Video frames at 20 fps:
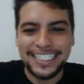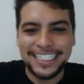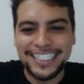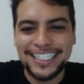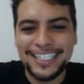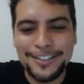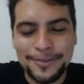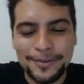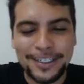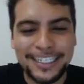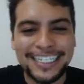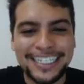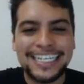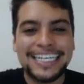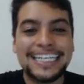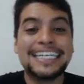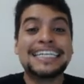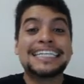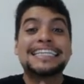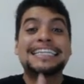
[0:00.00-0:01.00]
in this one.
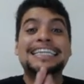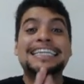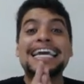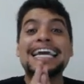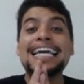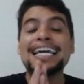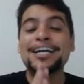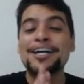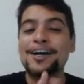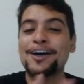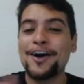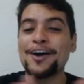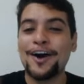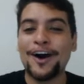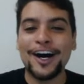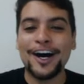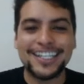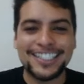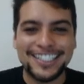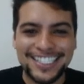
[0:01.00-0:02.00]
Thank
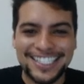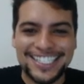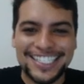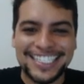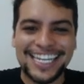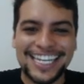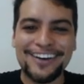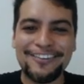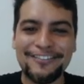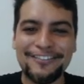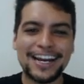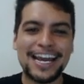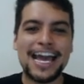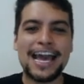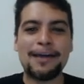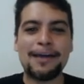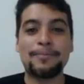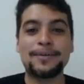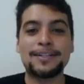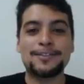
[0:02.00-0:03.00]
God this never
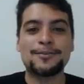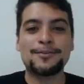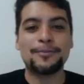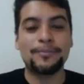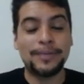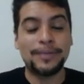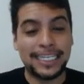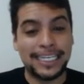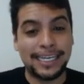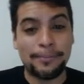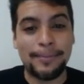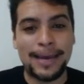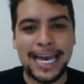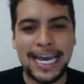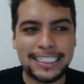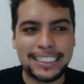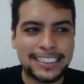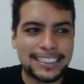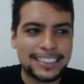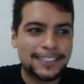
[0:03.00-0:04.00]
happened to me.
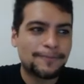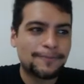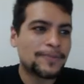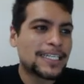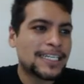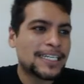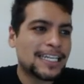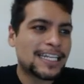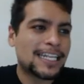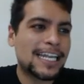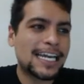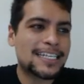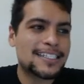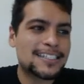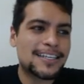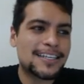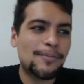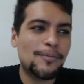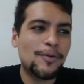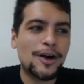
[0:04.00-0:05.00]
Imagine. Like
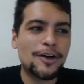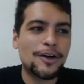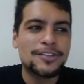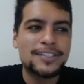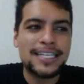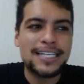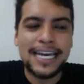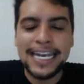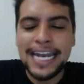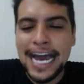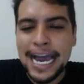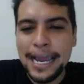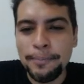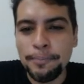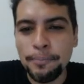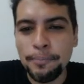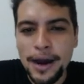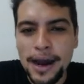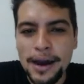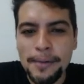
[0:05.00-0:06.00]
Samuel said, I
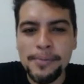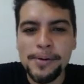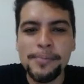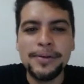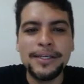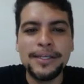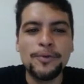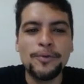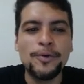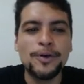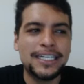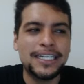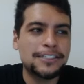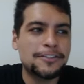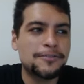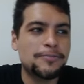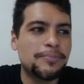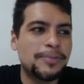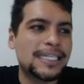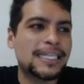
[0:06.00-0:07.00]
probably
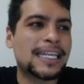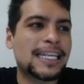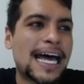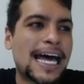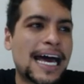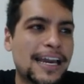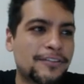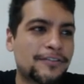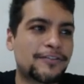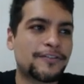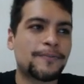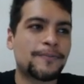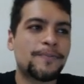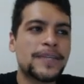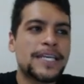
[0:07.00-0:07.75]
wouldn't be alive.